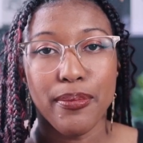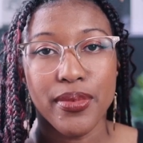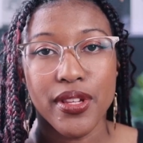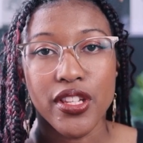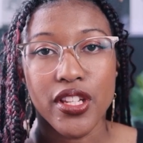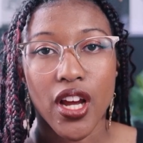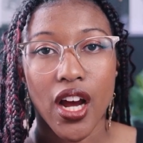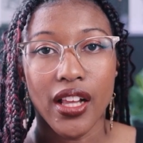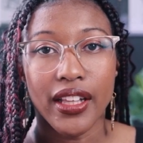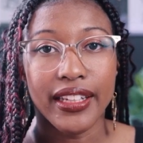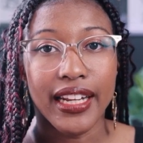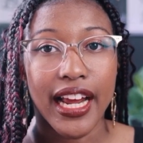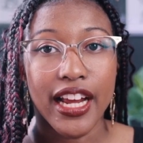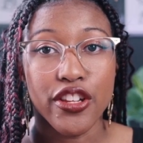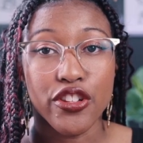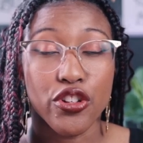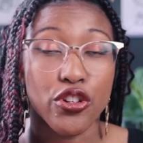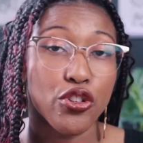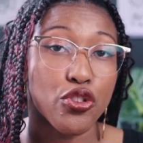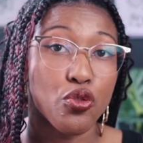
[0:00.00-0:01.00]
these
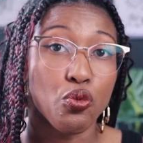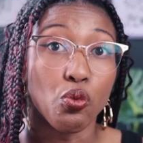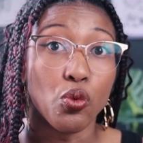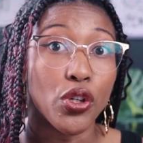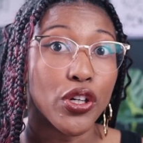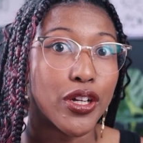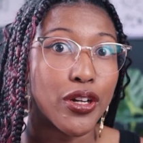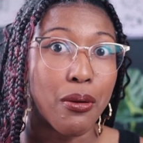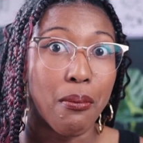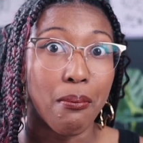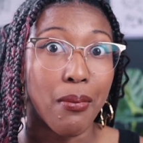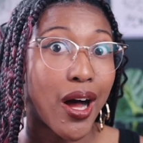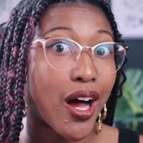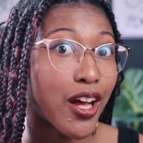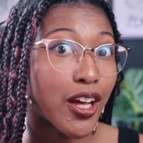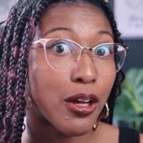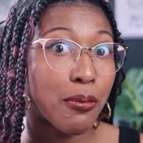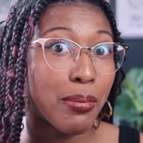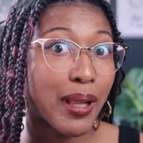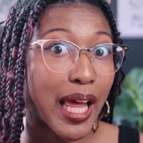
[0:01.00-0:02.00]
colonizers would
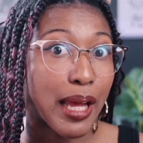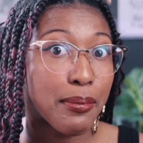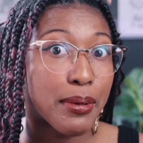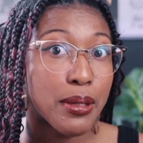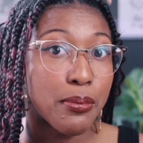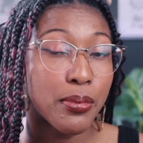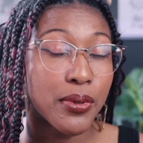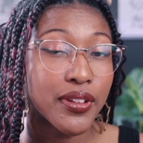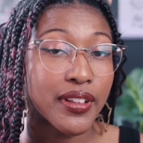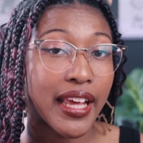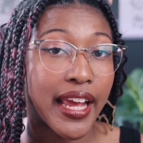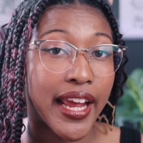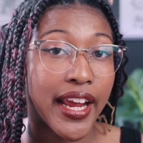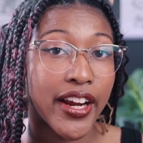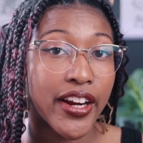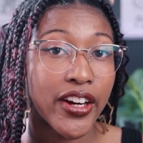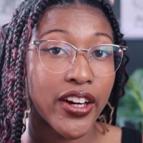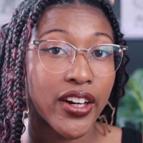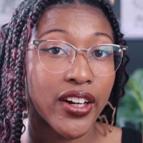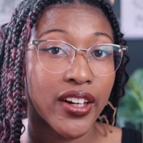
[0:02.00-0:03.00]
mock Black people's
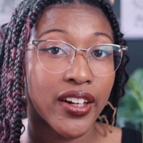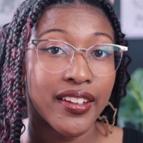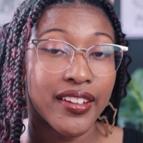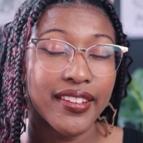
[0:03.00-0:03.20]
hair,